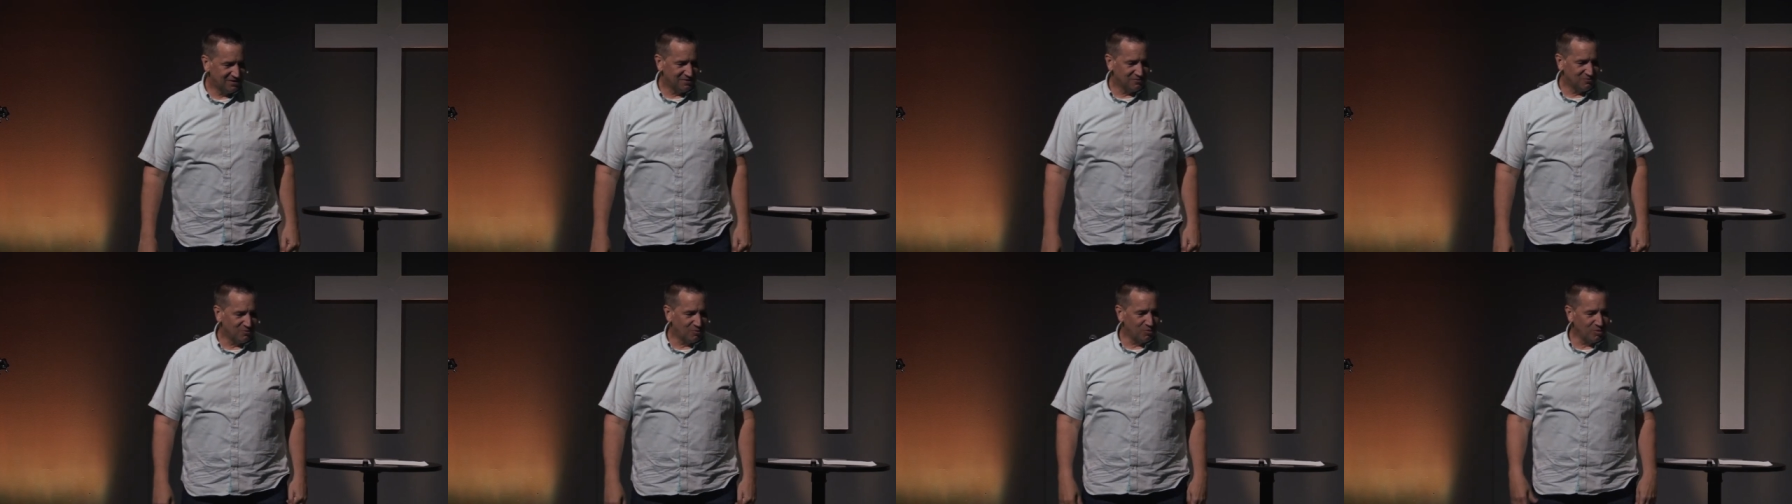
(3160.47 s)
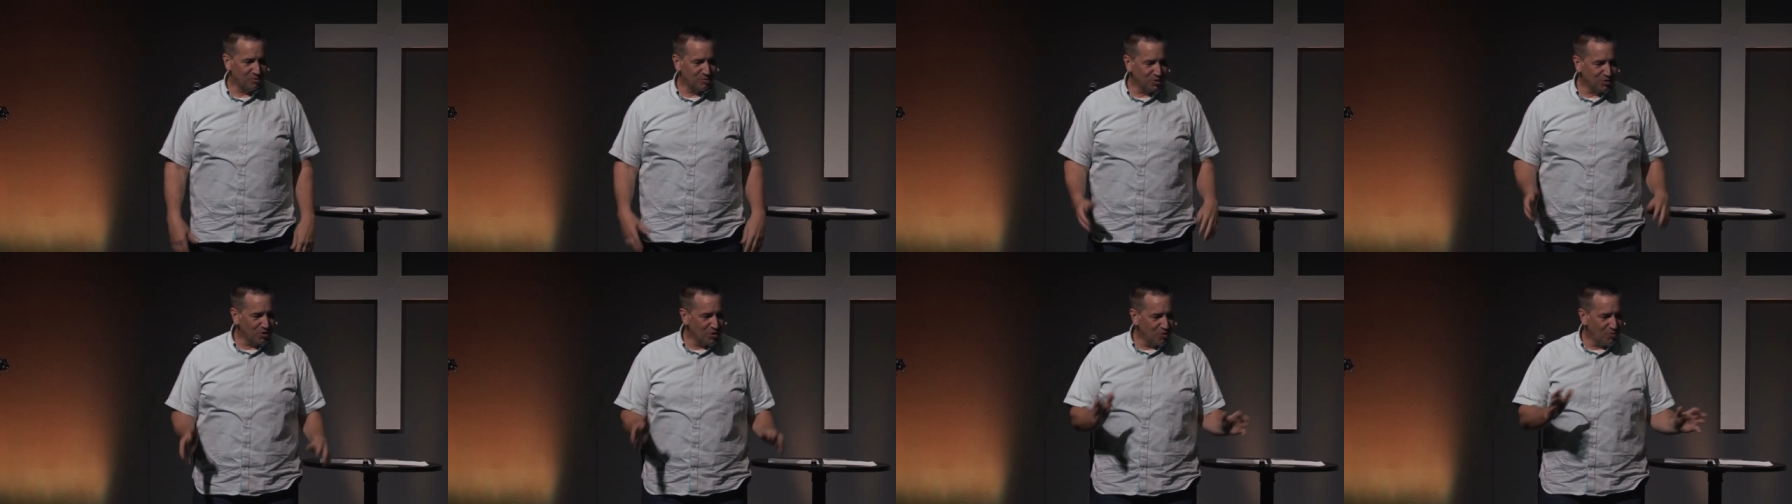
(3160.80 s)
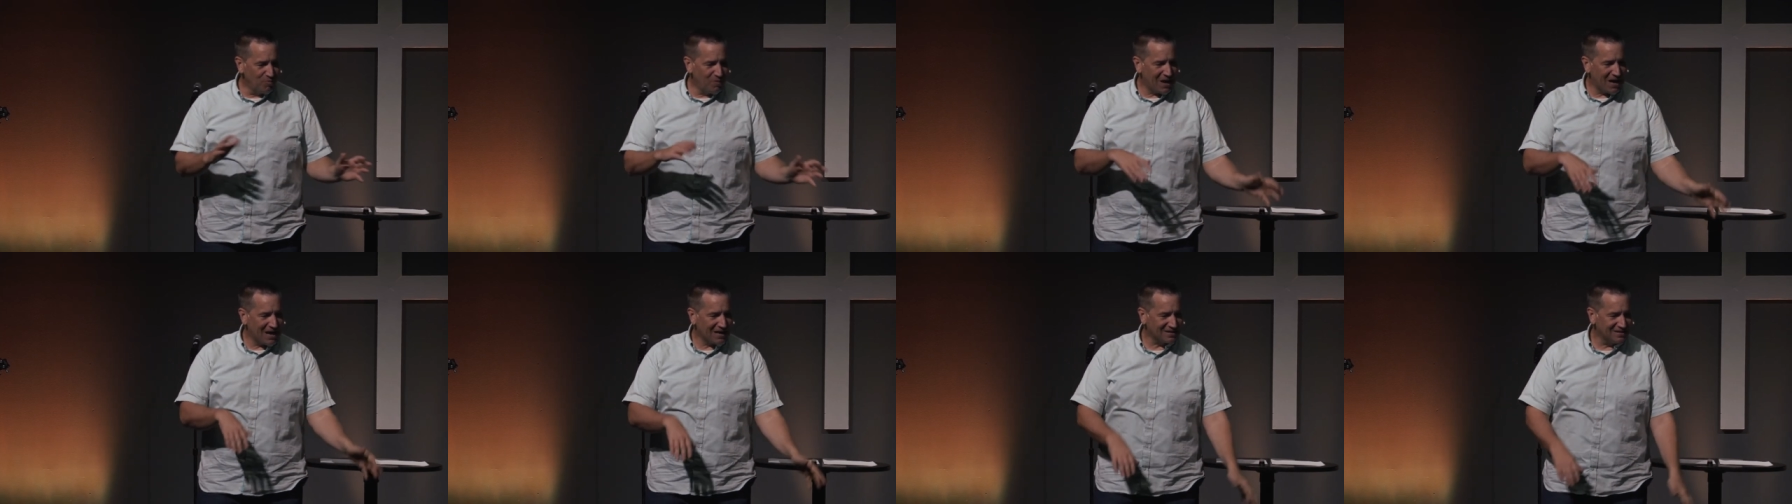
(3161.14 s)
When we would go
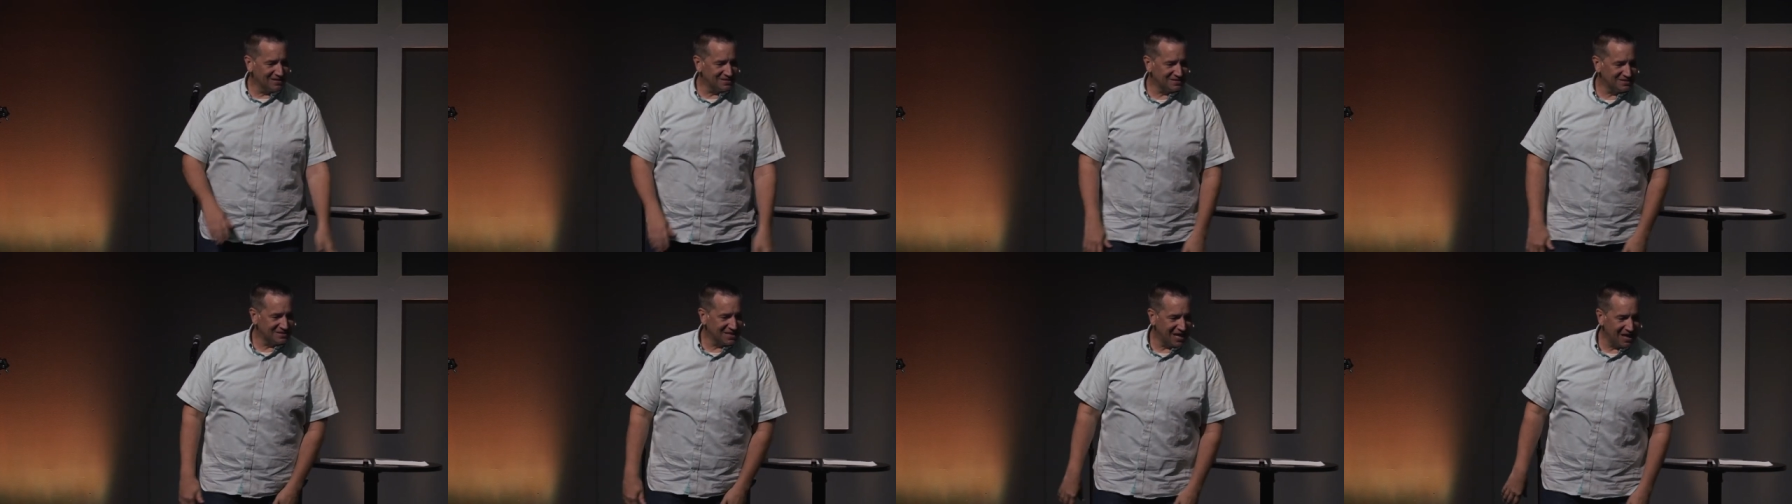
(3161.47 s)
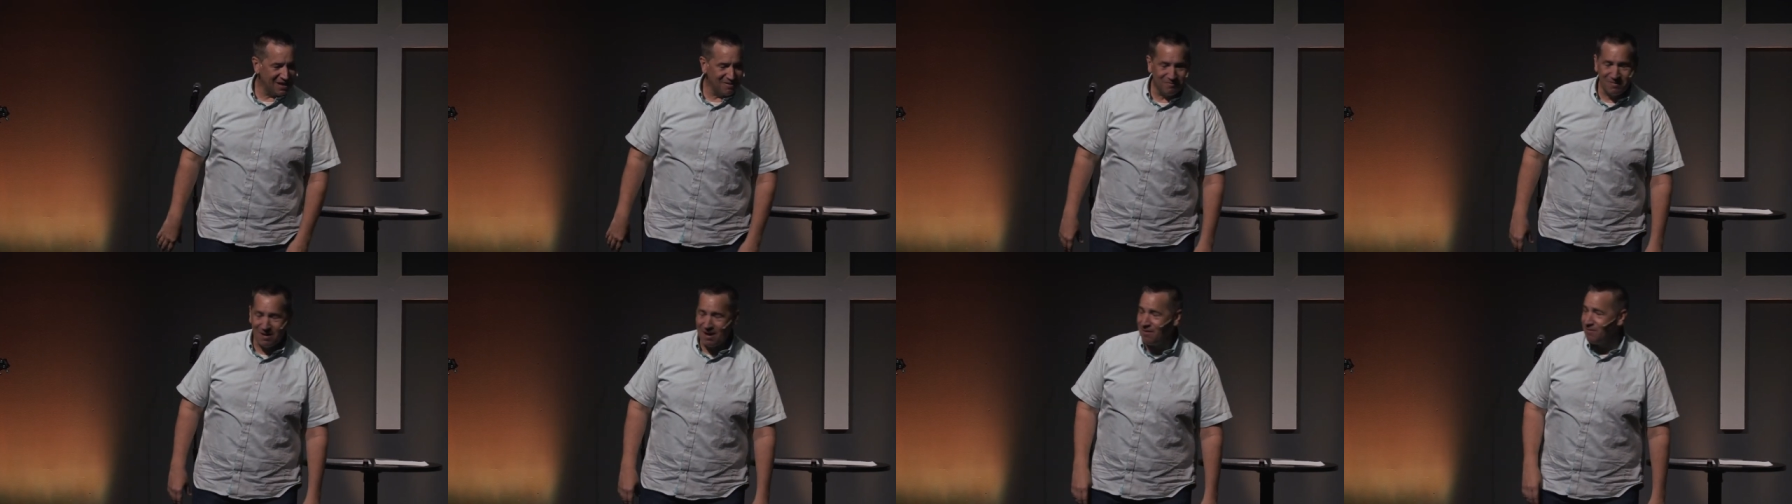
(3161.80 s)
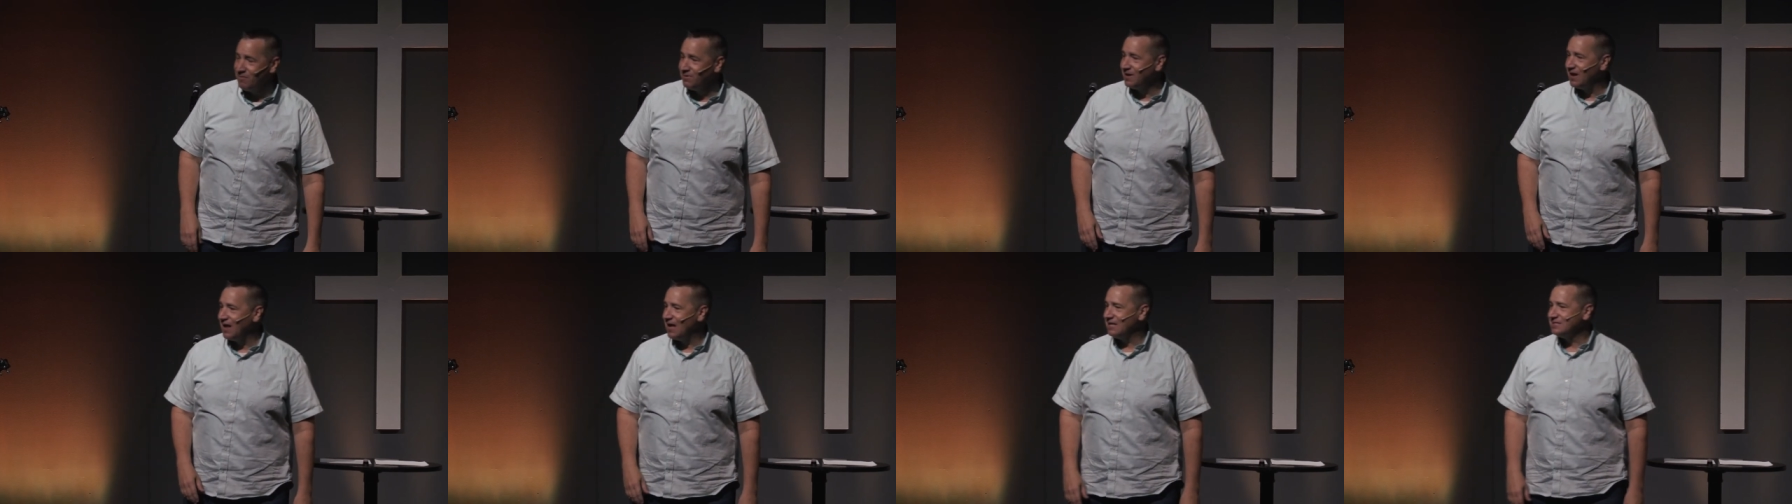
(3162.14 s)
back to stay at mom
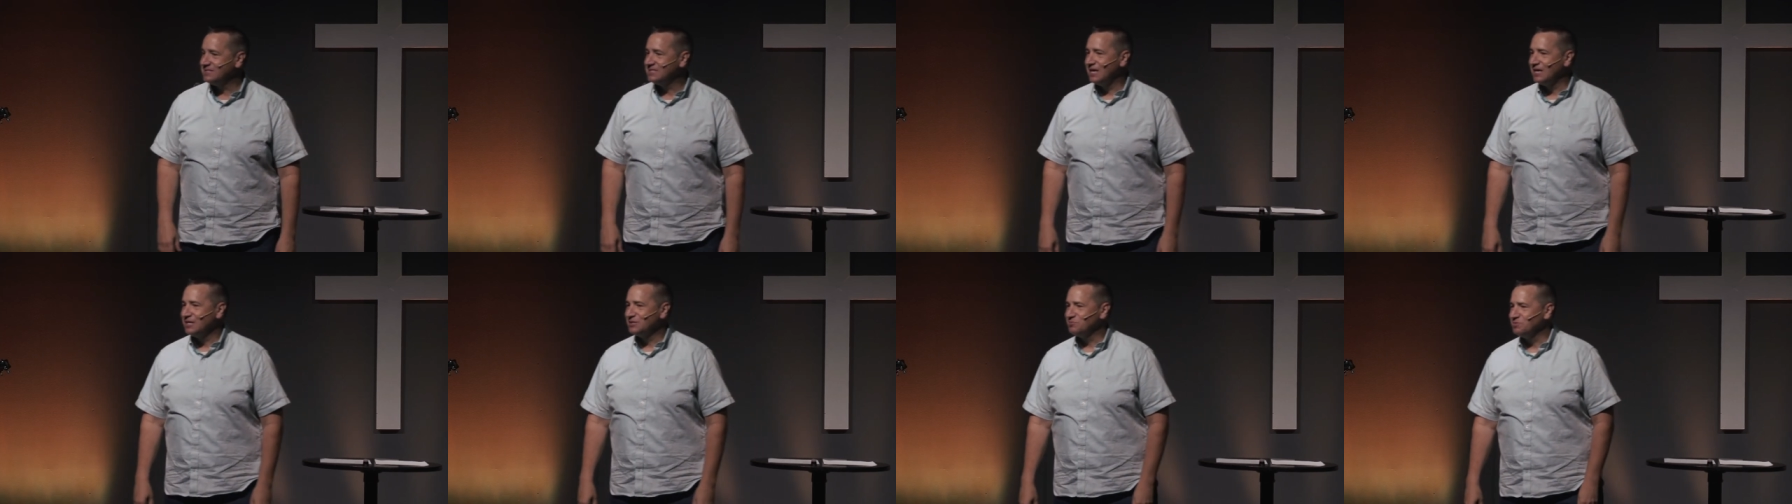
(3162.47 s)
and dad's house,